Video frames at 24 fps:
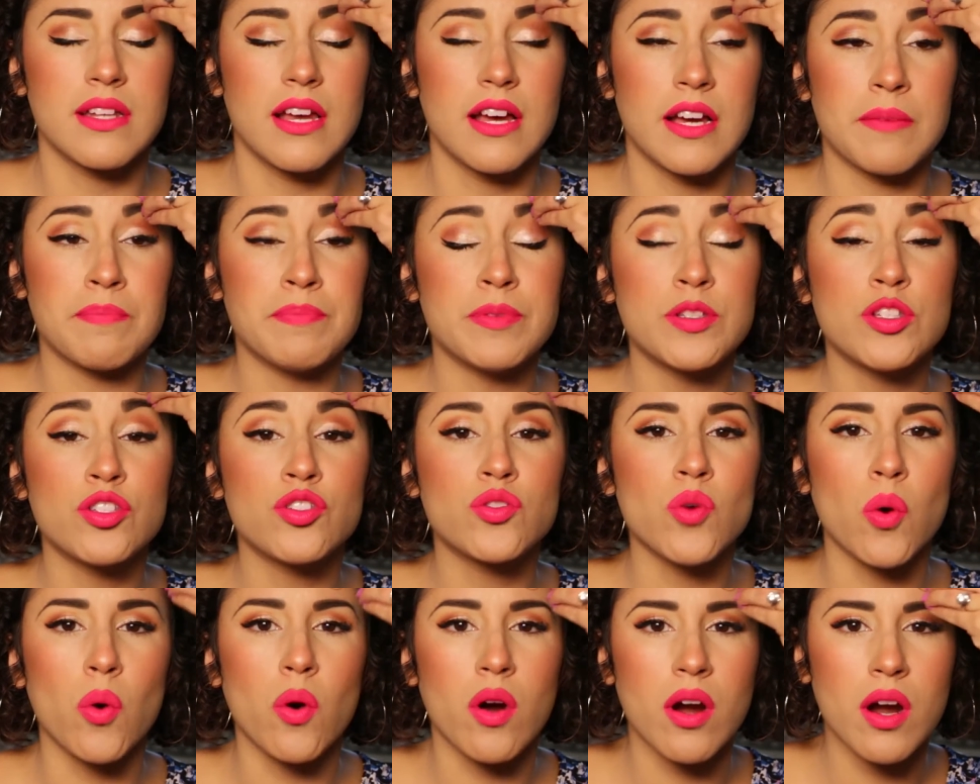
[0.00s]

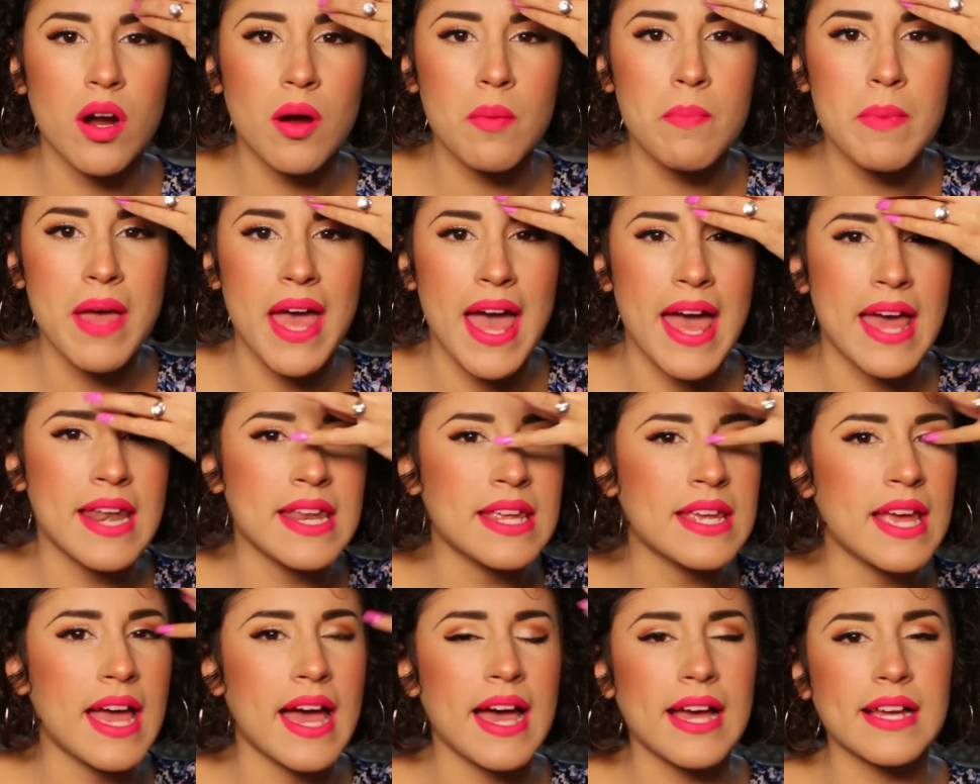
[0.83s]
absorb
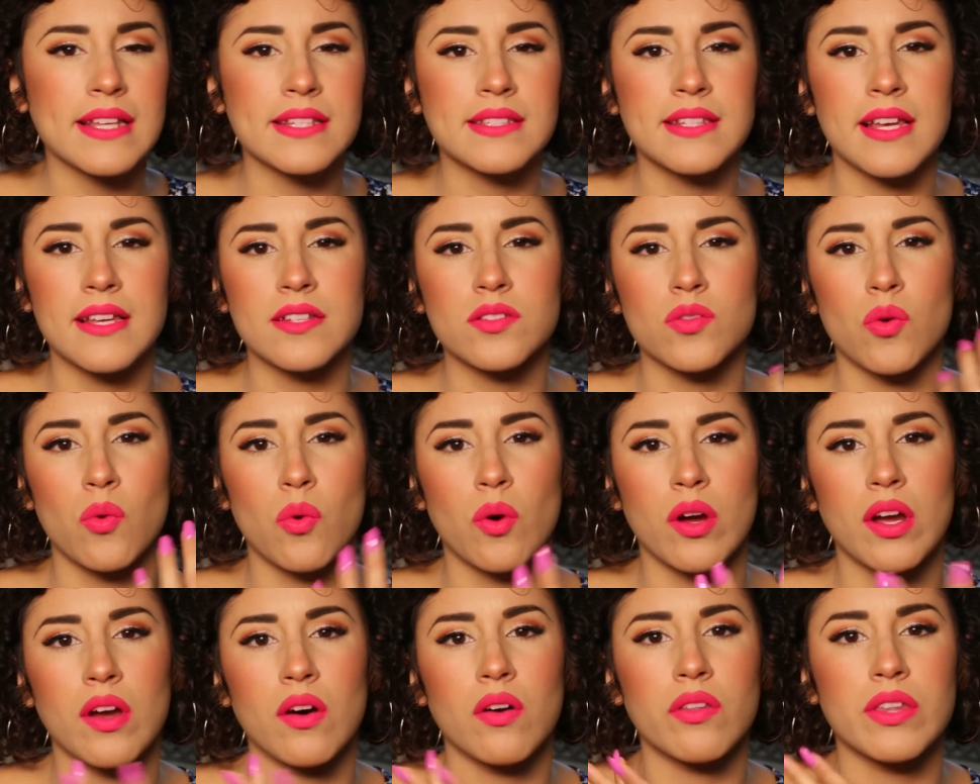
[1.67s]
any excess
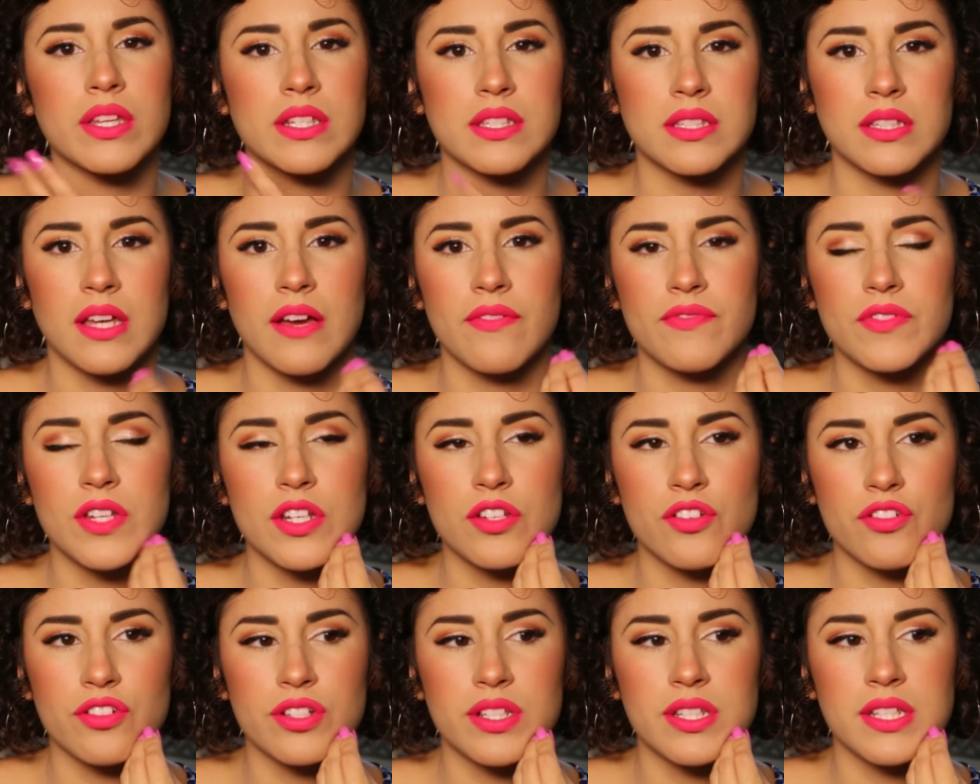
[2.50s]
oil that's left
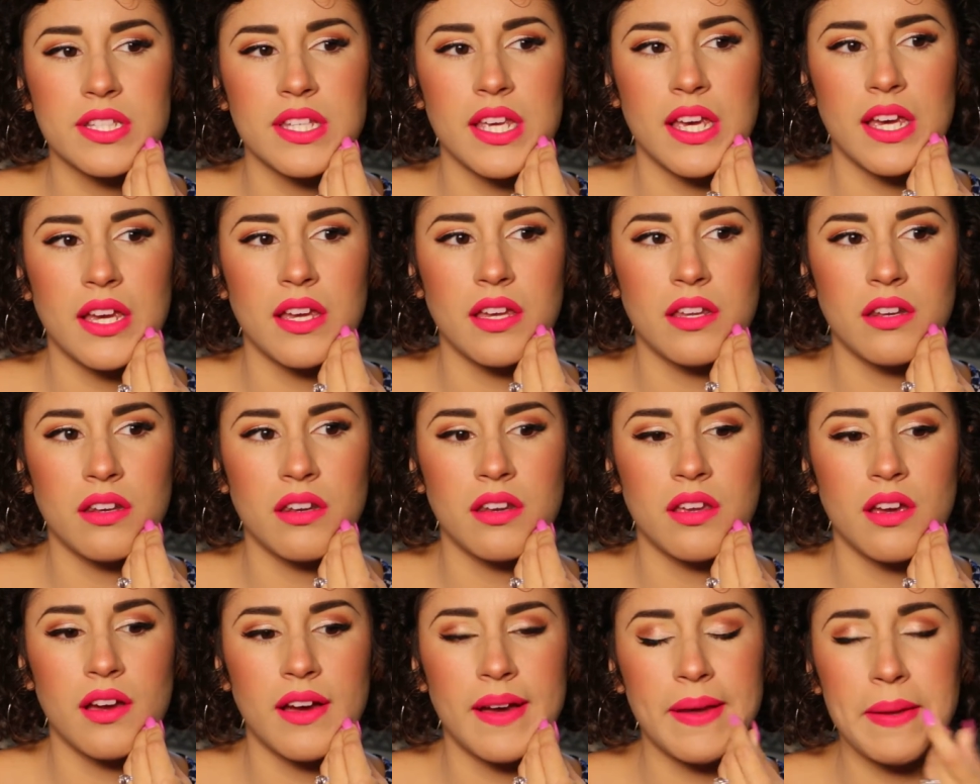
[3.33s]
in your
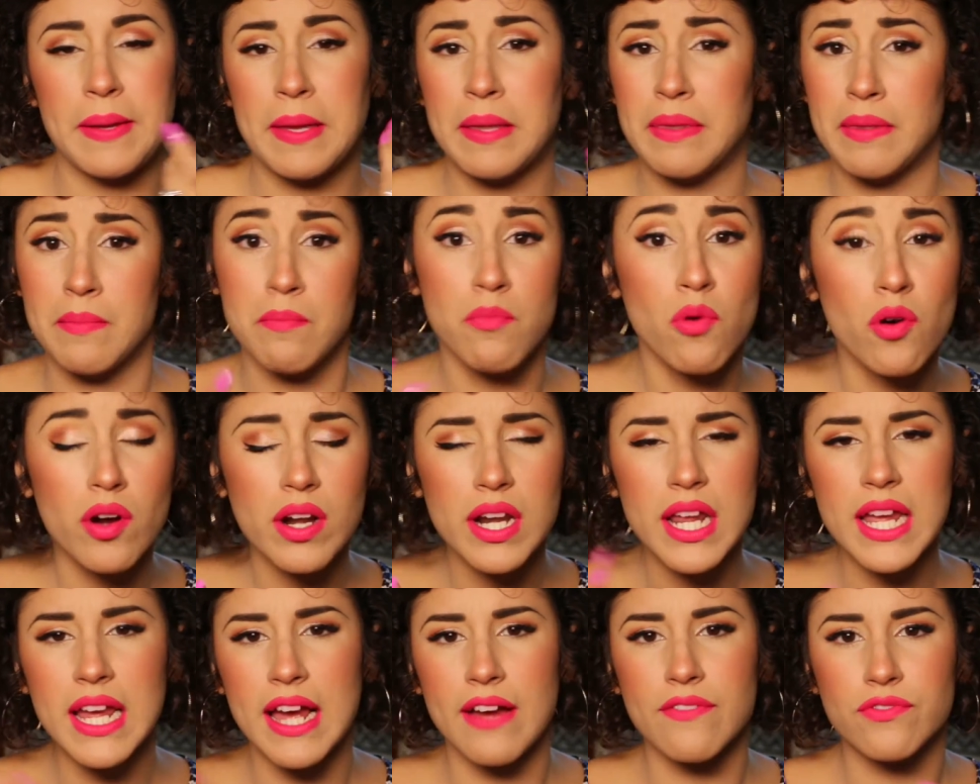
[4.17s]
skin in the
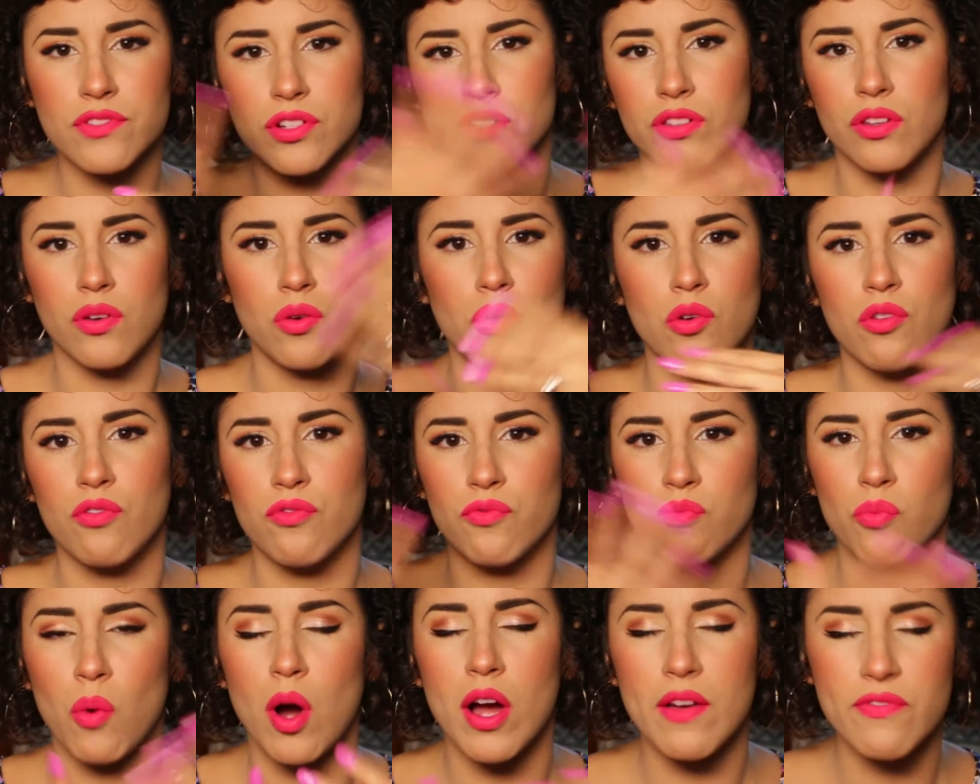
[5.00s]
morning after the
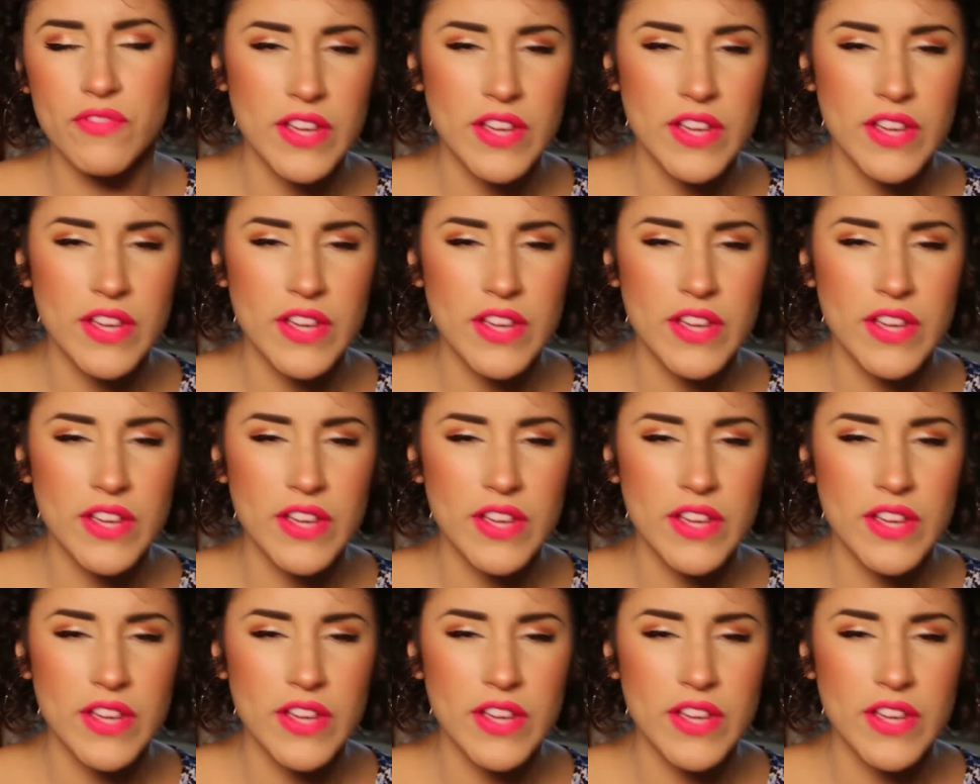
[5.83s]
whole